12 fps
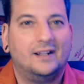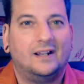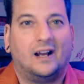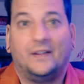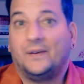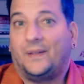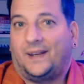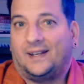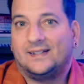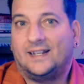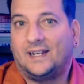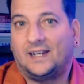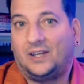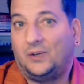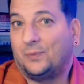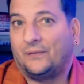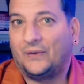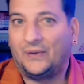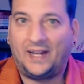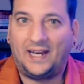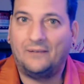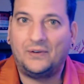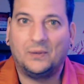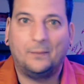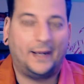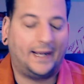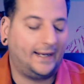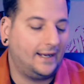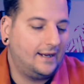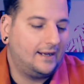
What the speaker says: other things that you prefer to have in your bag,